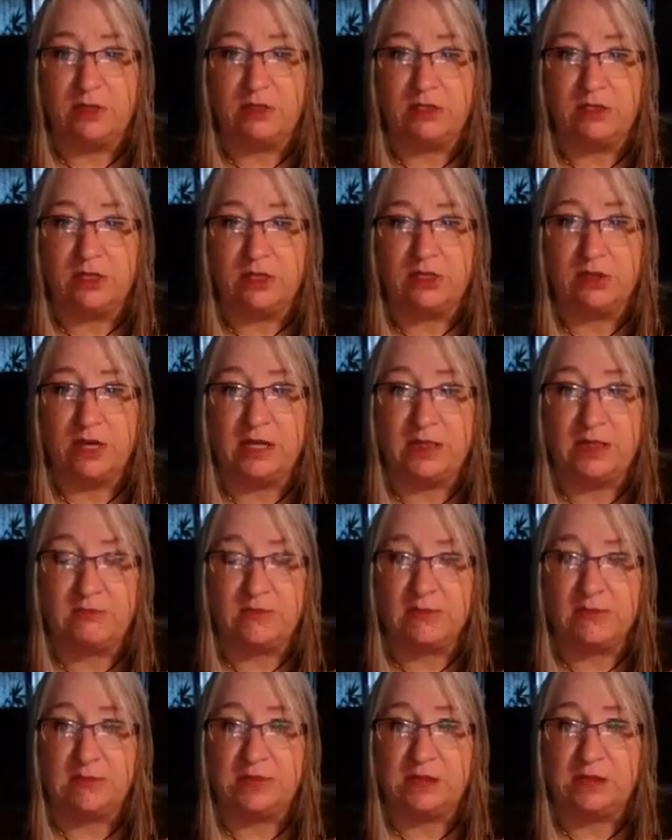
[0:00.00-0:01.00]
you set your
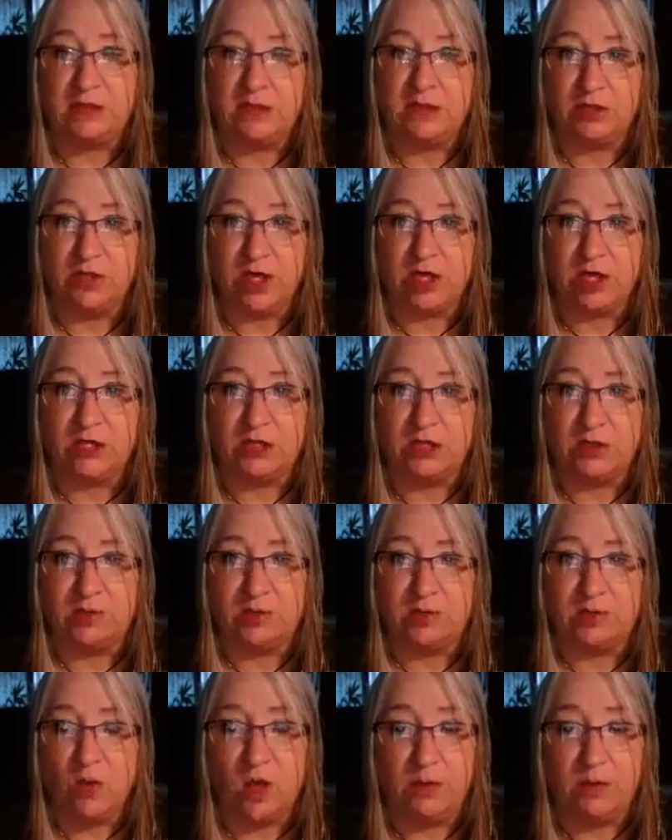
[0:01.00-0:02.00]
items up there, they're not going to
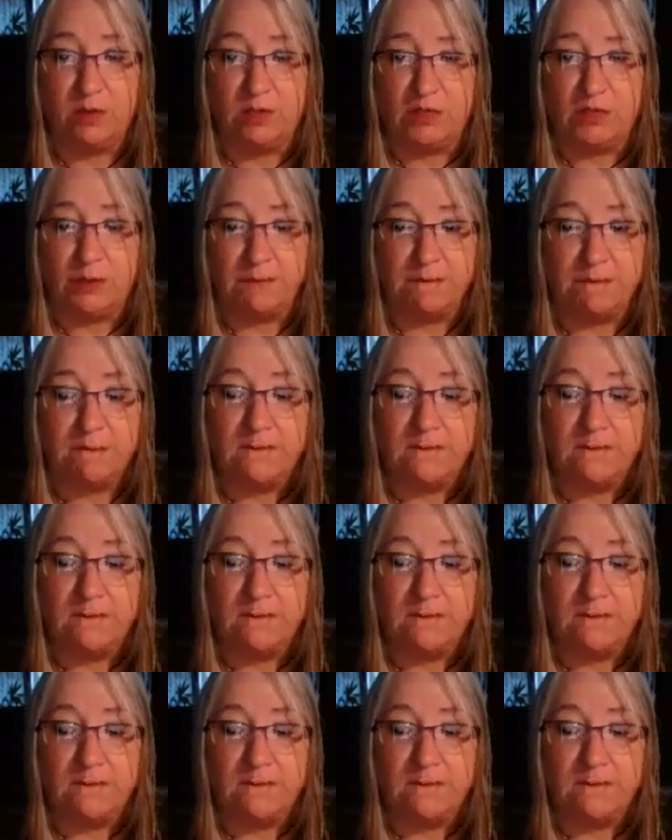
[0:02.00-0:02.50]
be wobbly.